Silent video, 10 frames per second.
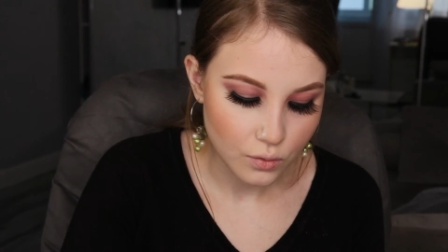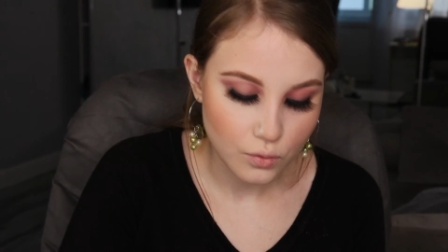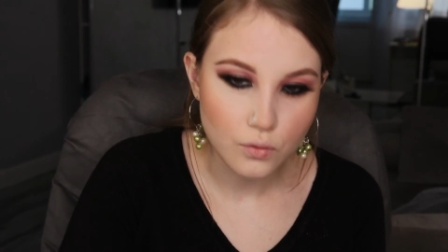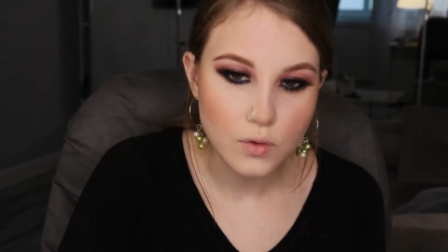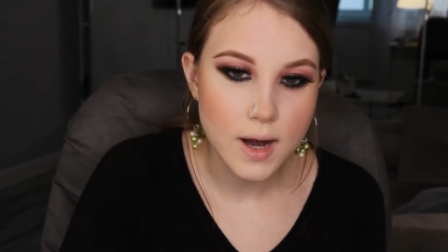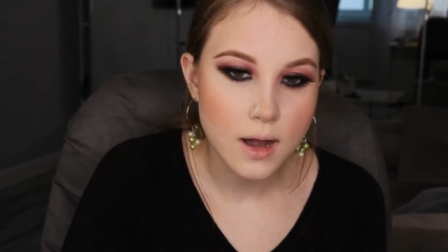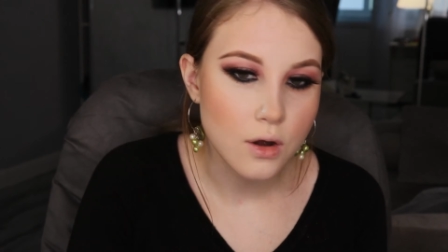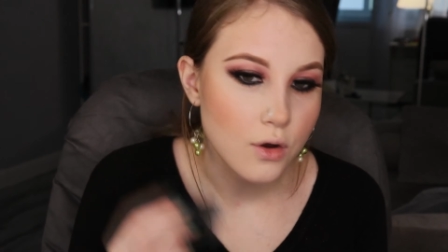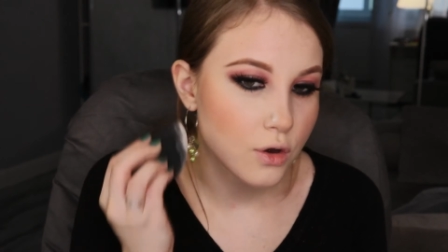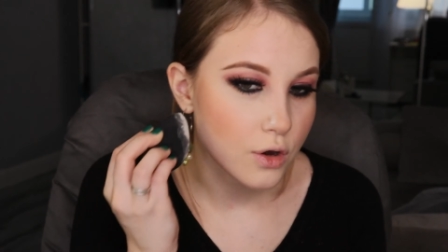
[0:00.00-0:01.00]
right
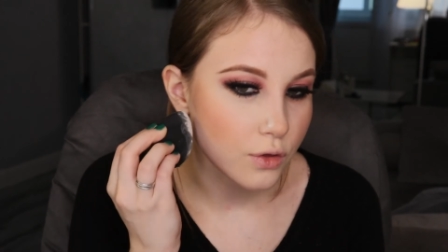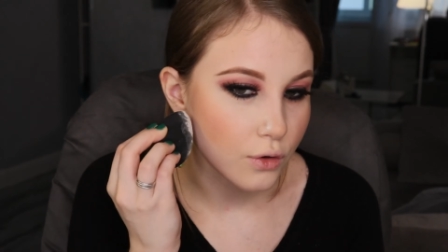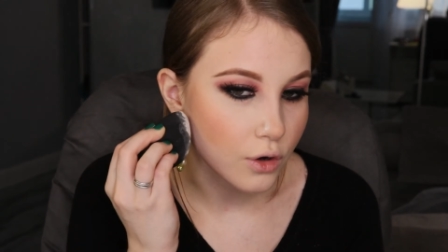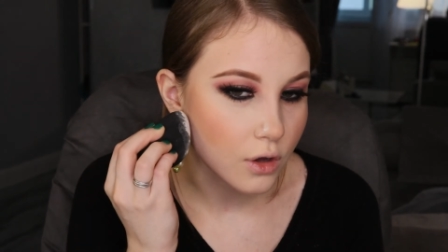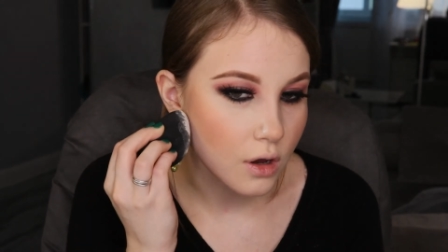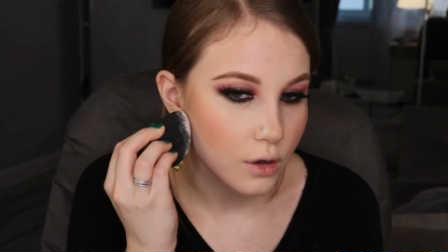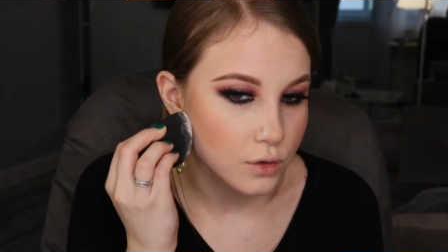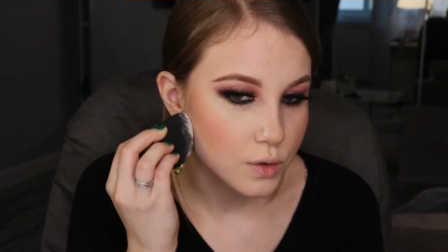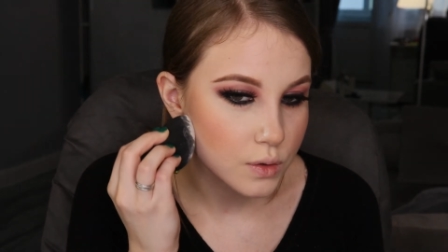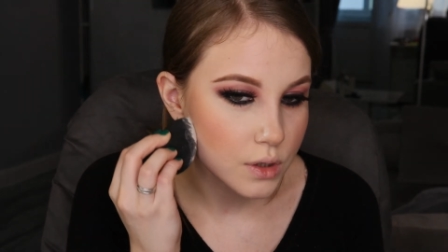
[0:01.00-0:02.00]
underneath her
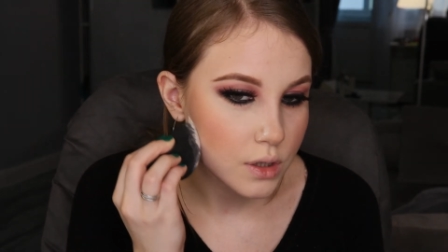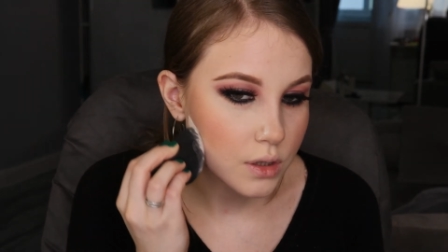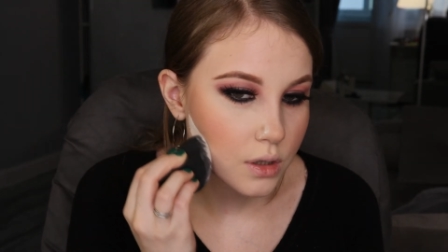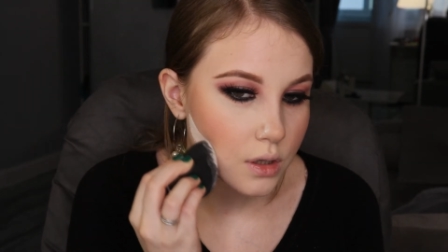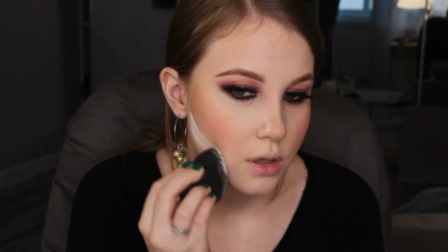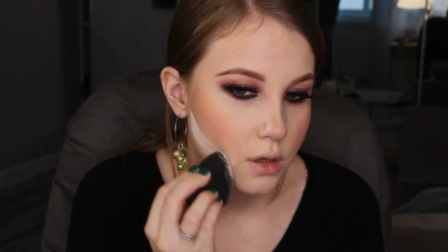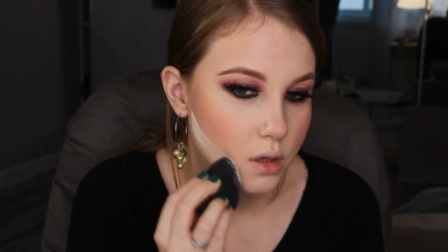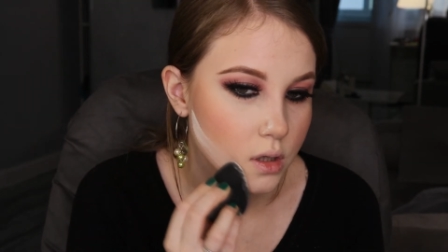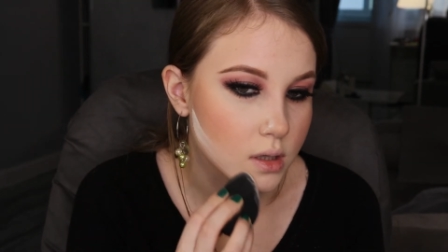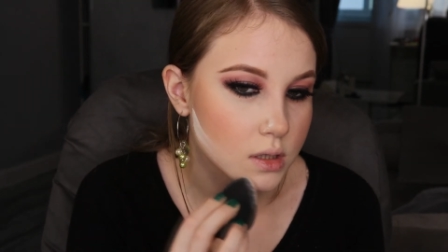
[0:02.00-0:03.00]
contouring,
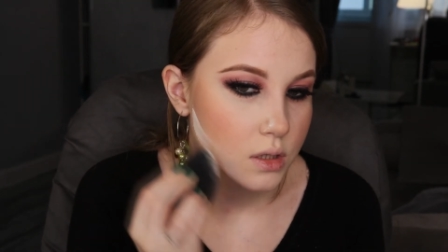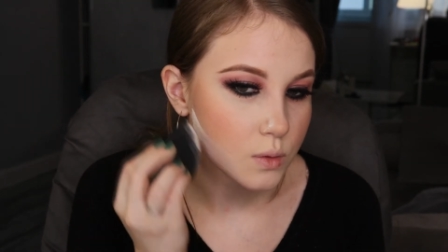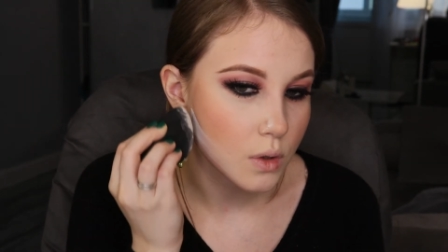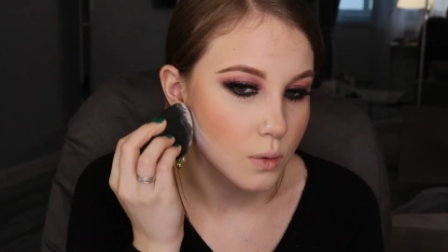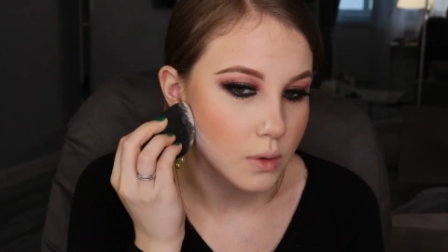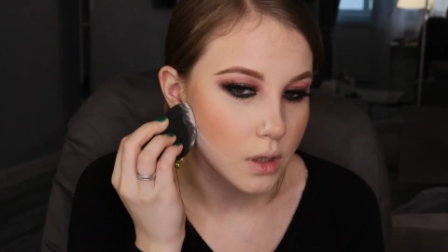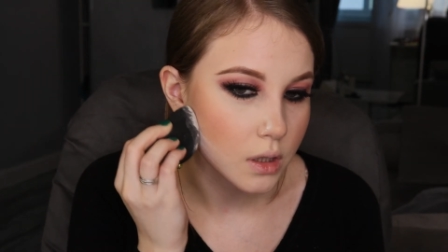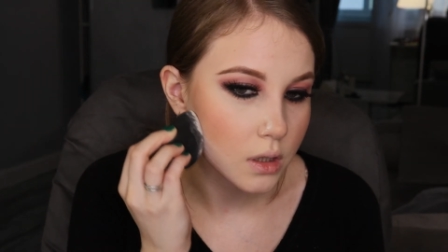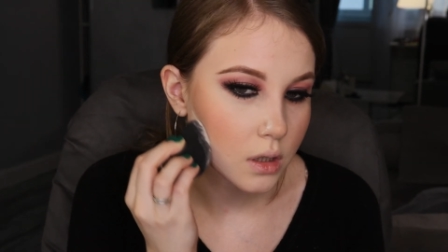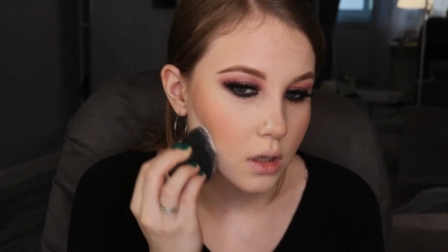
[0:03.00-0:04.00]
and that's what we're